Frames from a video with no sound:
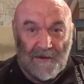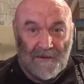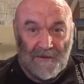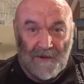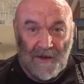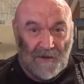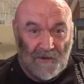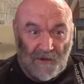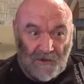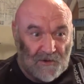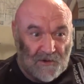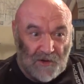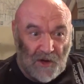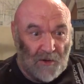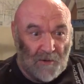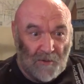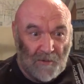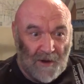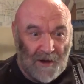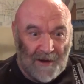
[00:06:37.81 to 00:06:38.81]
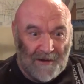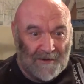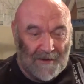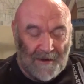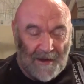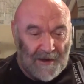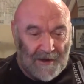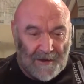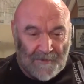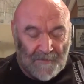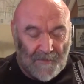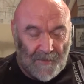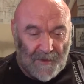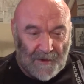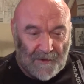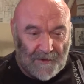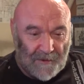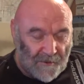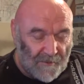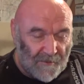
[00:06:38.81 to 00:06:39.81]
They just do. It's like,
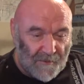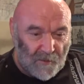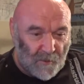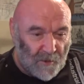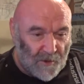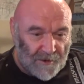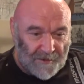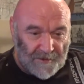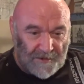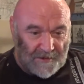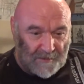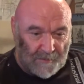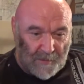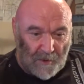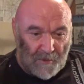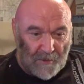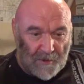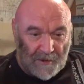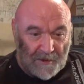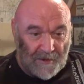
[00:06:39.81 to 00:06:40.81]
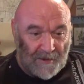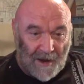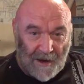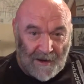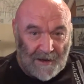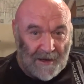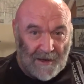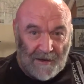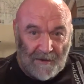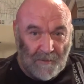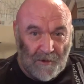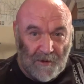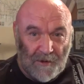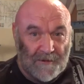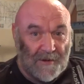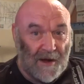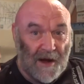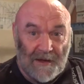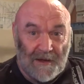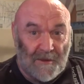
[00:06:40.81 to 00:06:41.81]
as soon as words are spoken and I hear
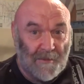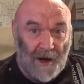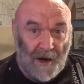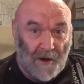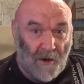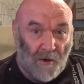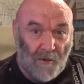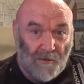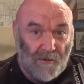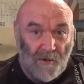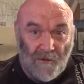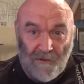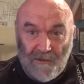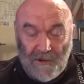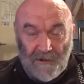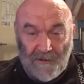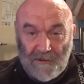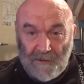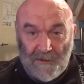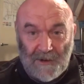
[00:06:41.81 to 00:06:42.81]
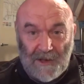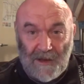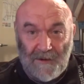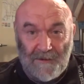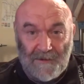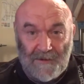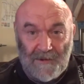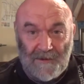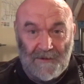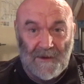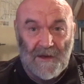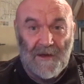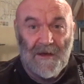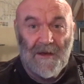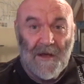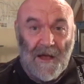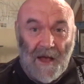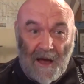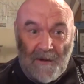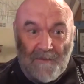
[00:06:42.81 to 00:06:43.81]
words, either my own or somebody else's,
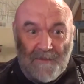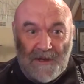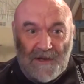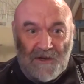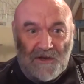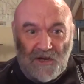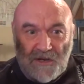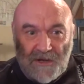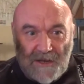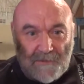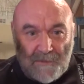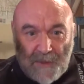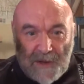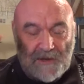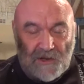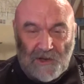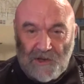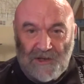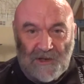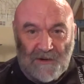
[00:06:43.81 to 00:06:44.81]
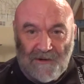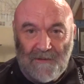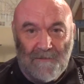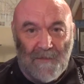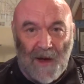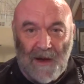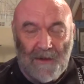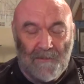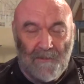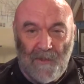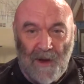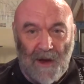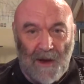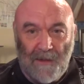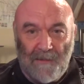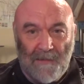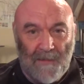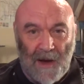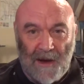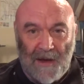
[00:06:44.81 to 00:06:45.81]
immediately pictures are in
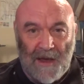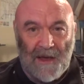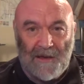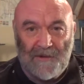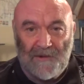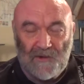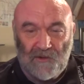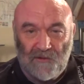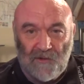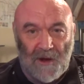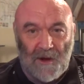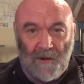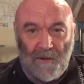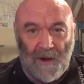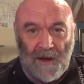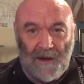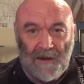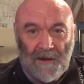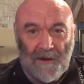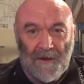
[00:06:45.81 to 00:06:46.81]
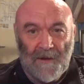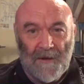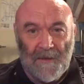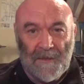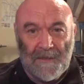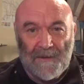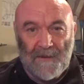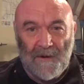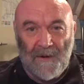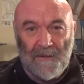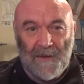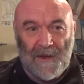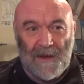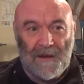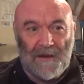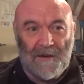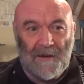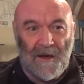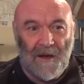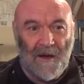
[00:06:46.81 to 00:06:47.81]
my head straight away. You know what I
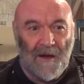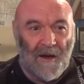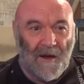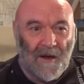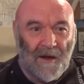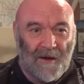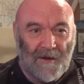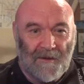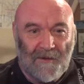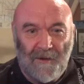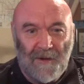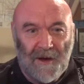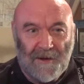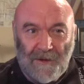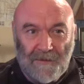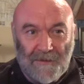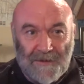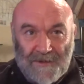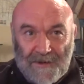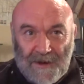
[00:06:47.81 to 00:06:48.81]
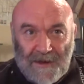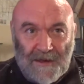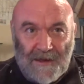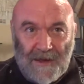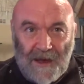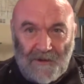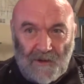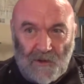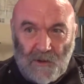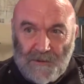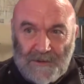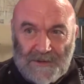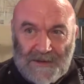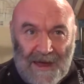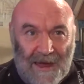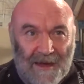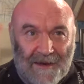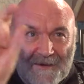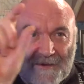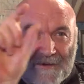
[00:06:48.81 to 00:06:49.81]
mean? I don't see the actual
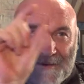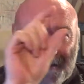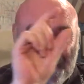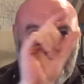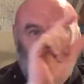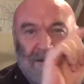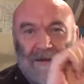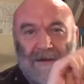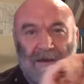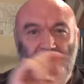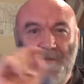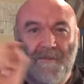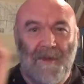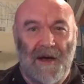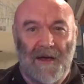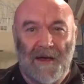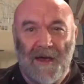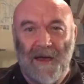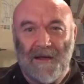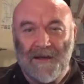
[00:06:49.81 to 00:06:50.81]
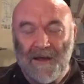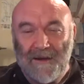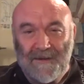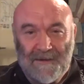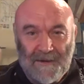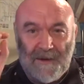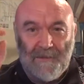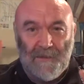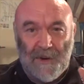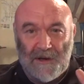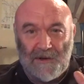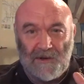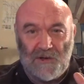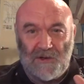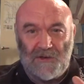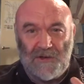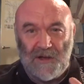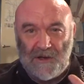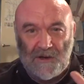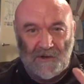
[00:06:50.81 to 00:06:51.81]
text in my head. I see
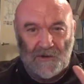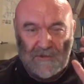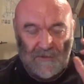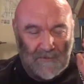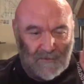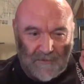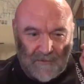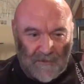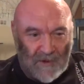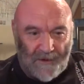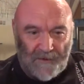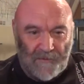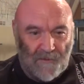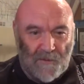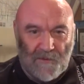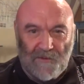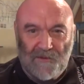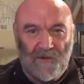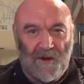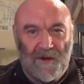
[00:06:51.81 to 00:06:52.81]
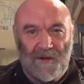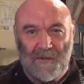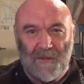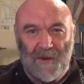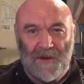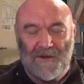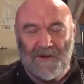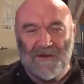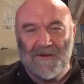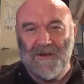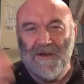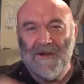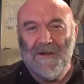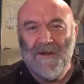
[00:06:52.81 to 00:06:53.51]
pictures. They just transform straight into pictures.